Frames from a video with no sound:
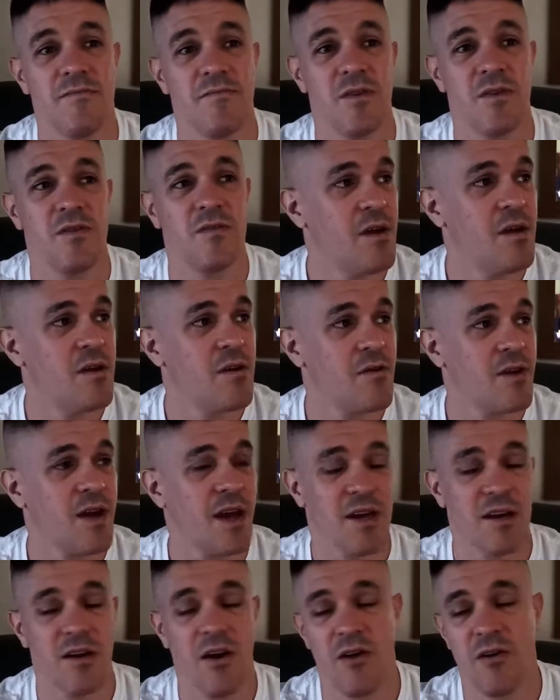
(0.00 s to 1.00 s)
You're
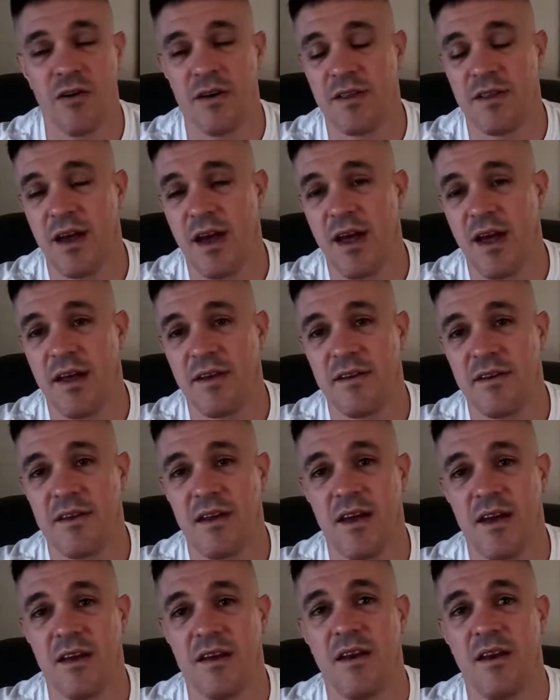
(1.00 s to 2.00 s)
getting hot in the head,
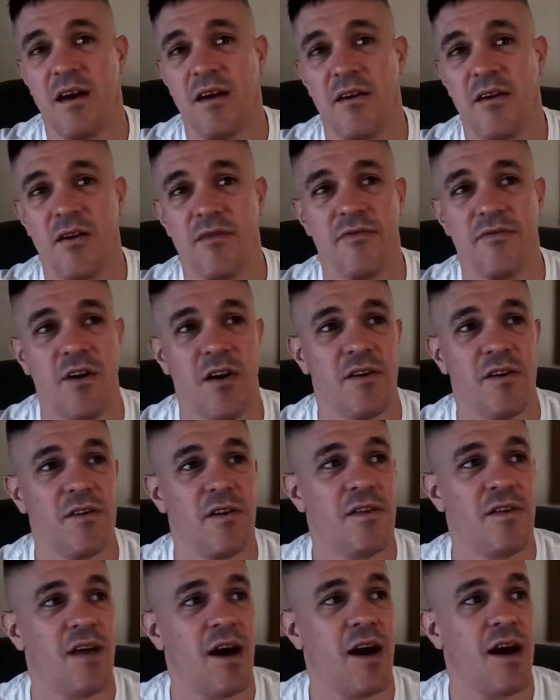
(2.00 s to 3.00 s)
and I find
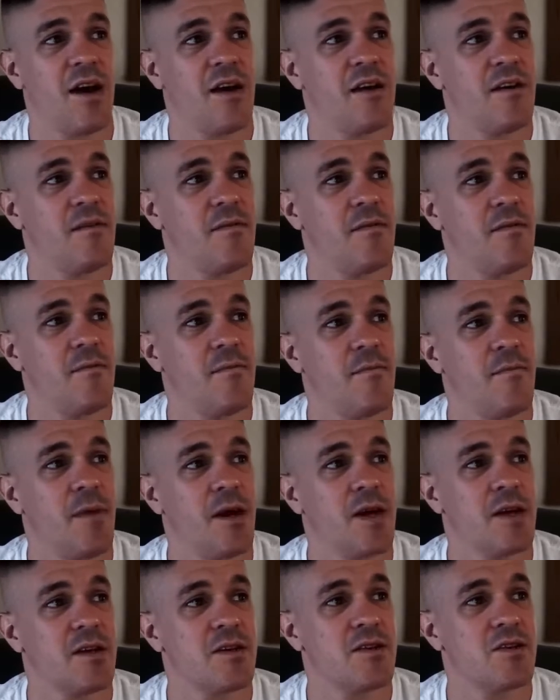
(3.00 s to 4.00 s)
that
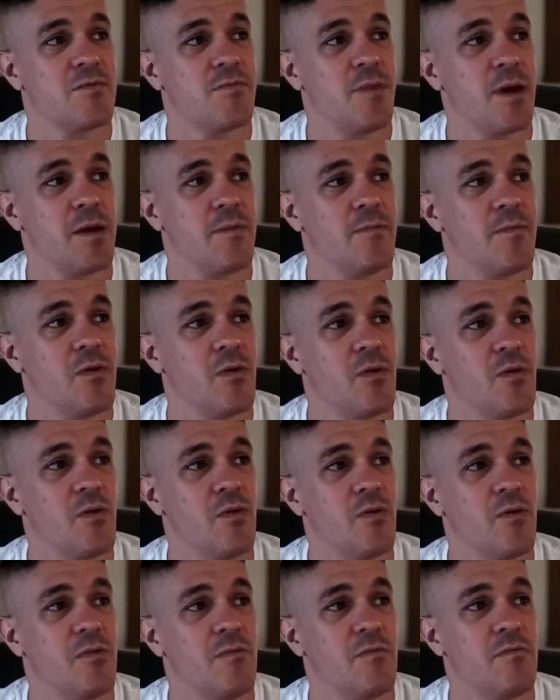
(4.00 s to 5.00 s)
makes
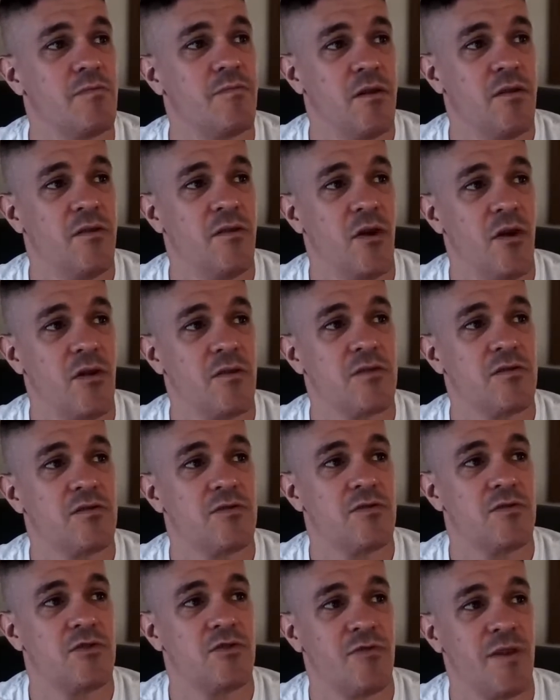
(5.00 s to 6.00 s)
people not
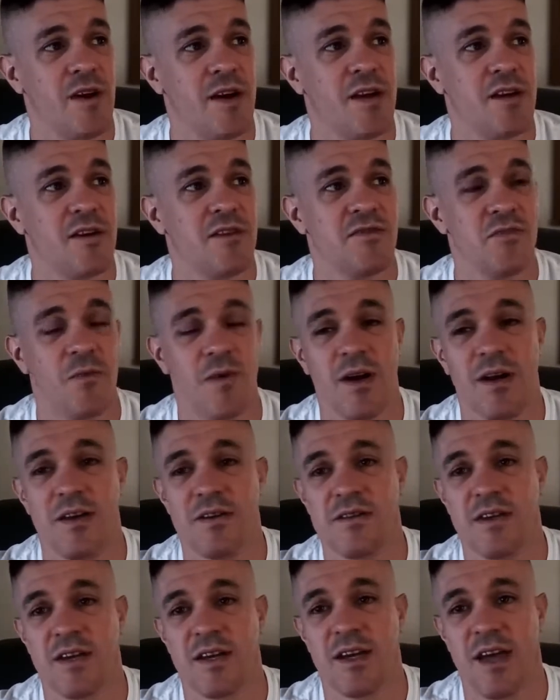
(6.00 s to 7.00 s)
train as well
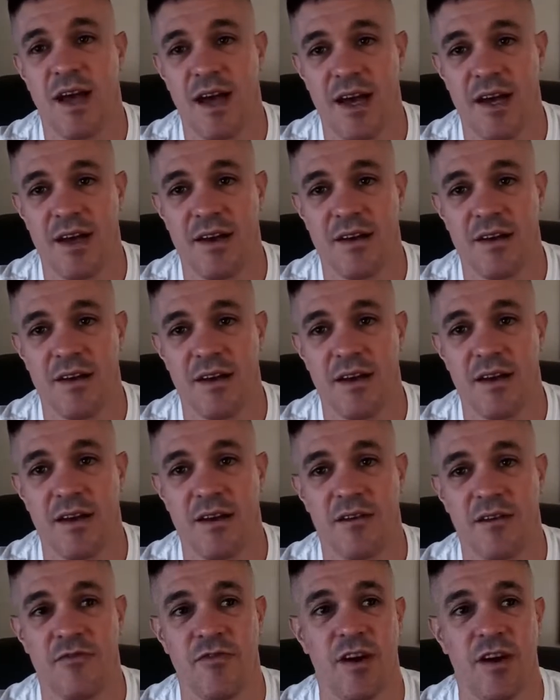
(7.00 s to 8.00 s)
as they can. It
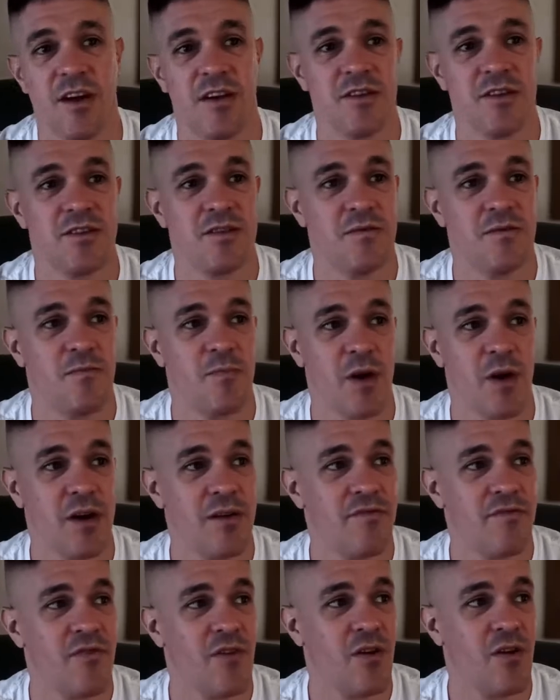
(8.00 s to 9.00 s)
creates brain
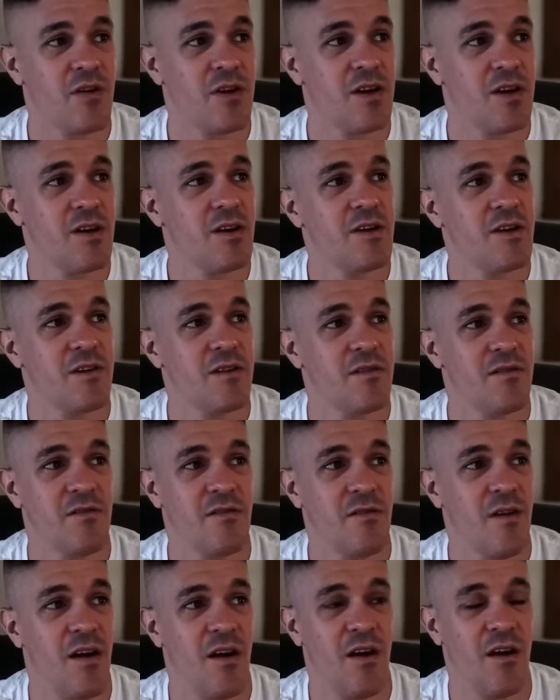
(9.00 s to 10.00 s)
fog,
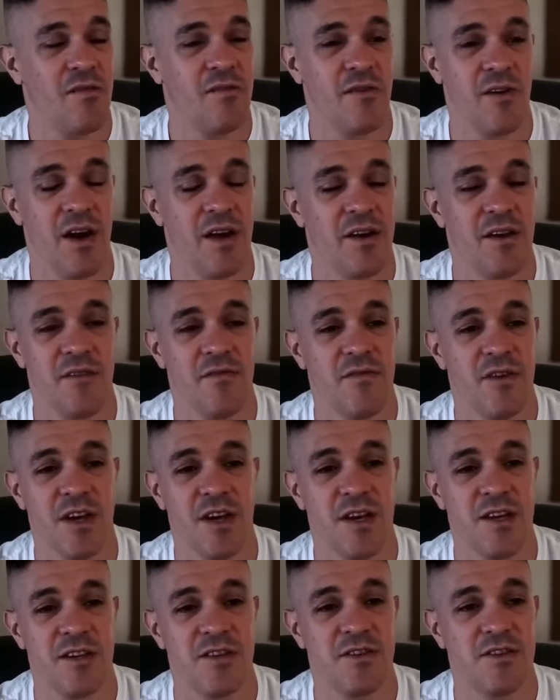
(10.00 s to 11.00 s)
your head
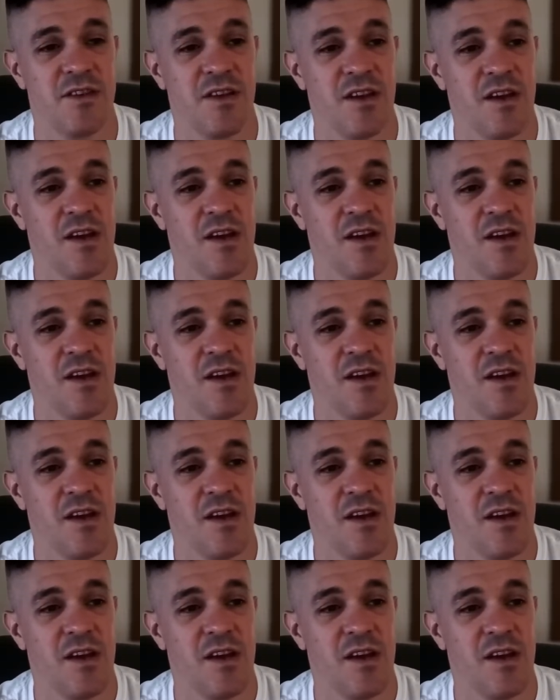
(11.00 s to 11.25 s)
overheats.